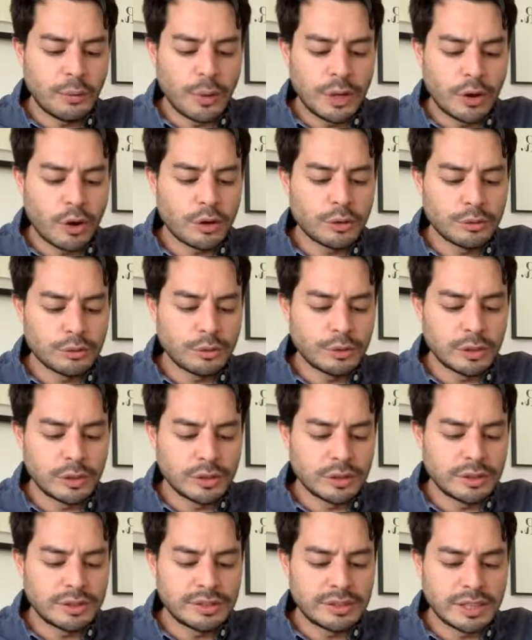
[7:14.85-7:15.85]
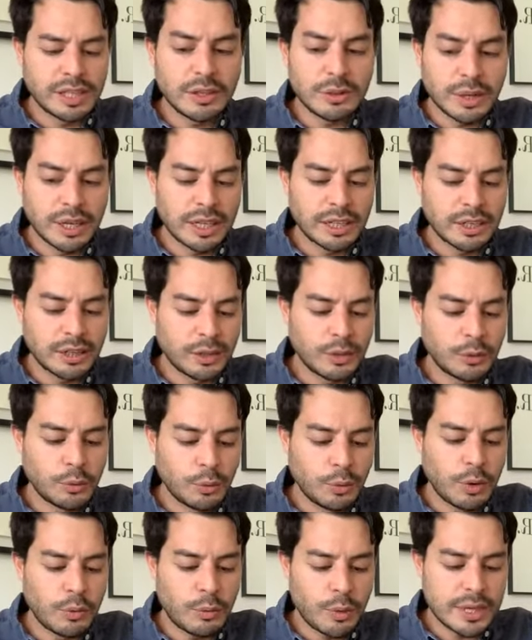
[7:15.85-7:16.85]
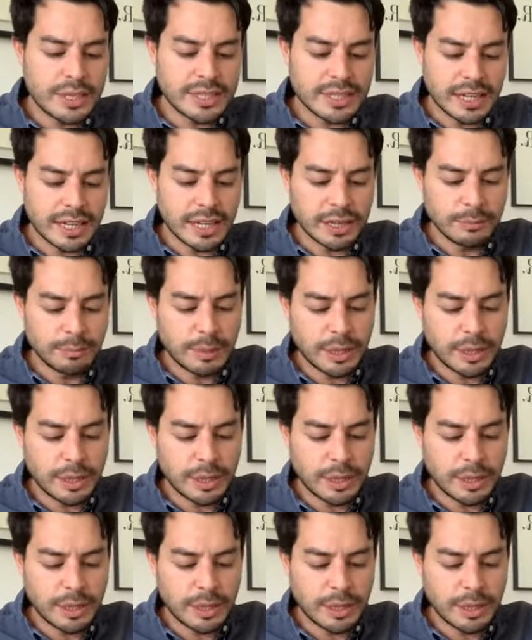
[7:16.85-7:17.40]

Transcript: don't stir it, we whisk it,